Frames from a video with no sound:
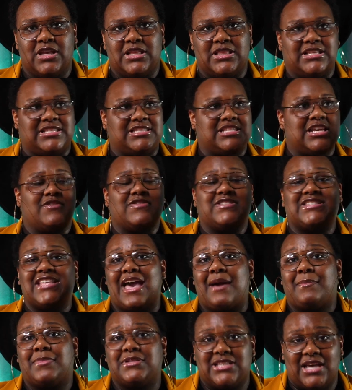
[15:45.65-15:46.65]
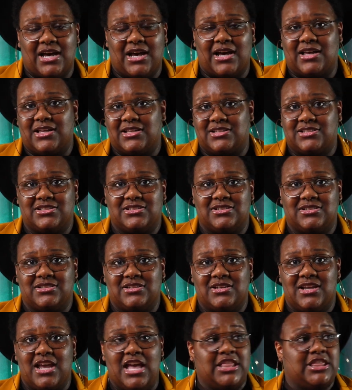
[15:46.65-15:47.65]
The self-sabotage,
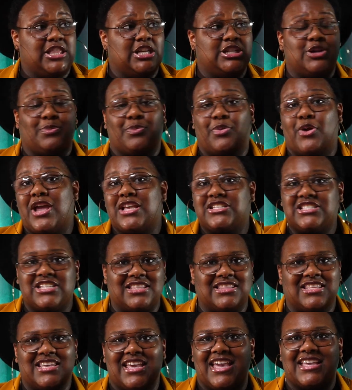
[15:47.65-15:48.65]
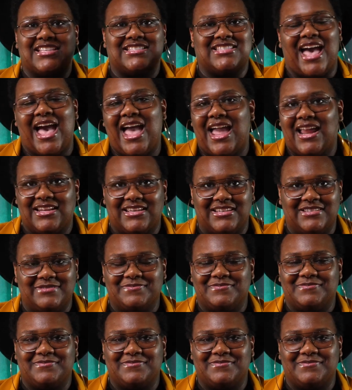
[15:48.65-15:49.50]
the depression, the anxiety,